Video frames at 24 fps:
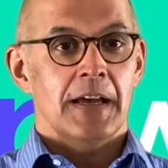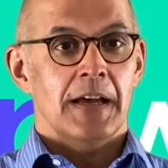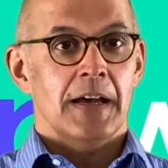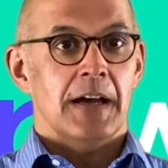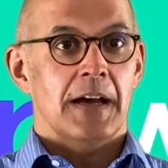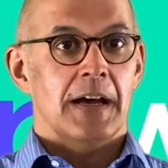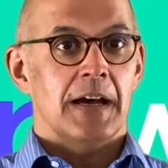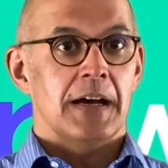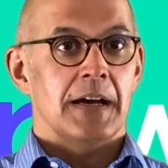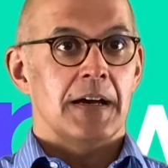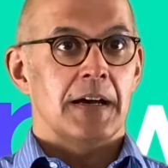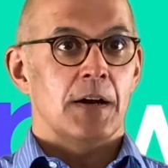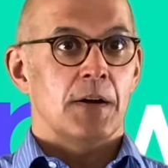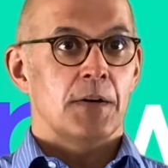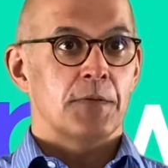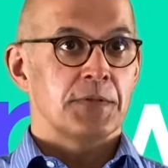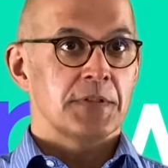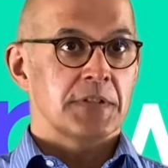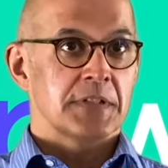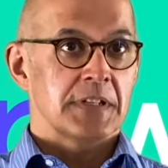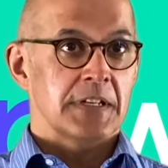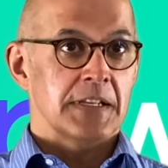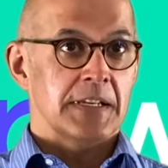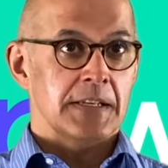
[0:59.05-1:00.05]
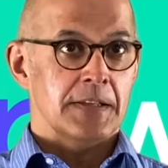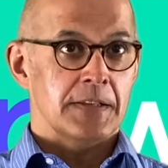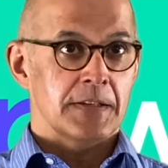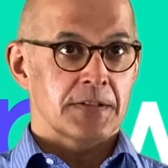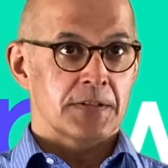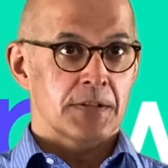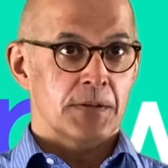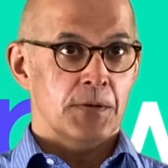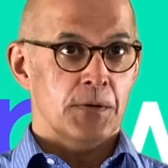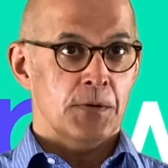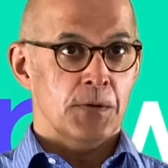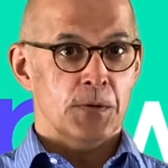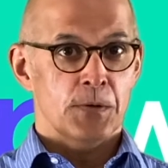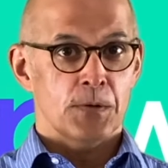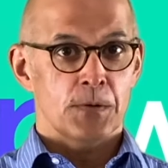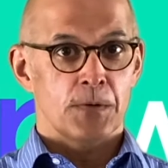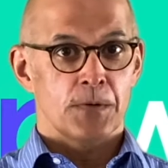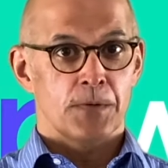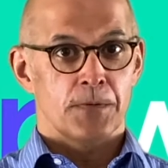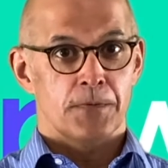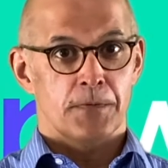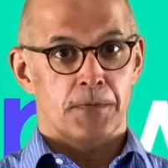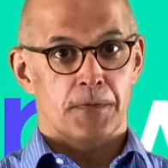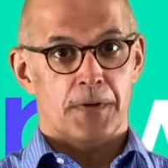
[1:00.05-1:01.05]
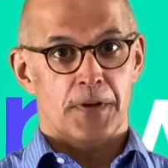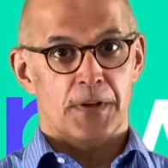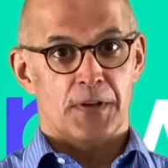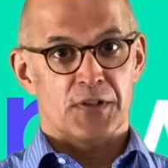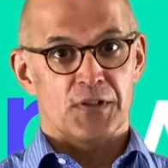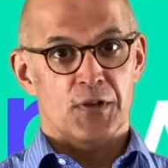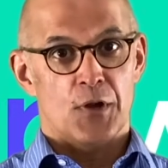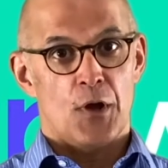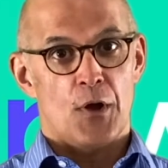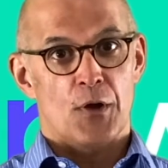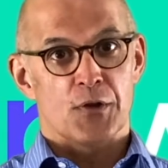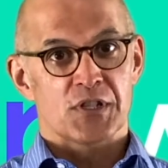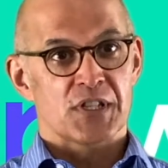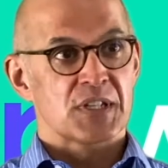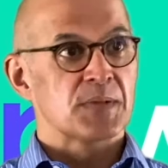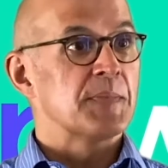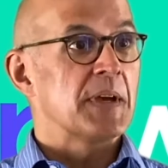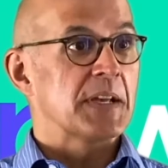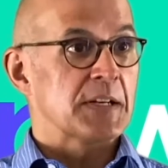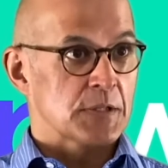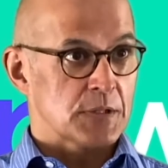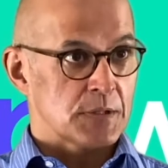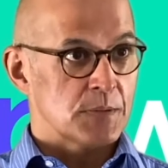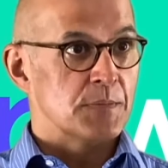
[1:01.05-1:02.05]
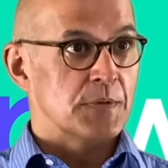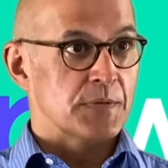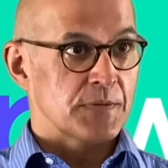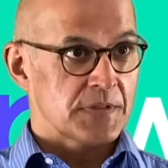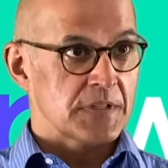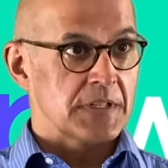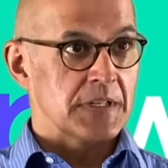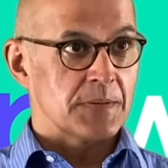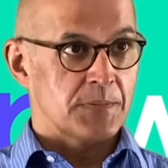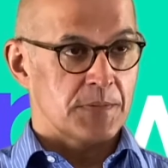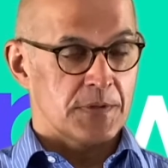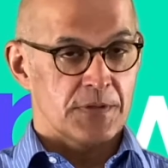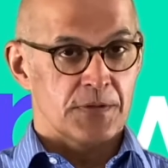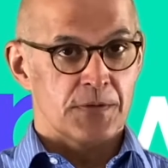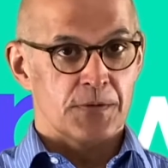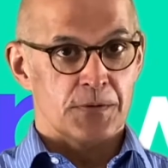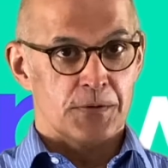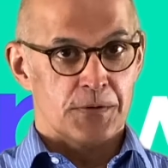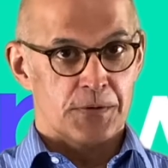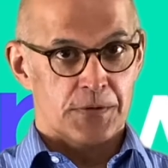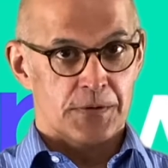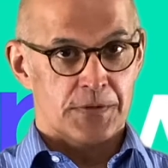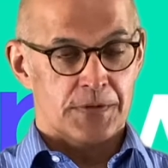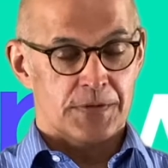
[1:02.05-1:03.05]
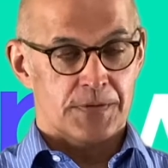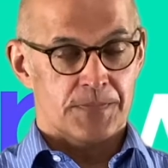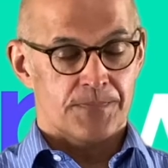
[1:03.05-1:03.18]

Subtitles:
Obviously, there's a whole spectrum of sleep disorders,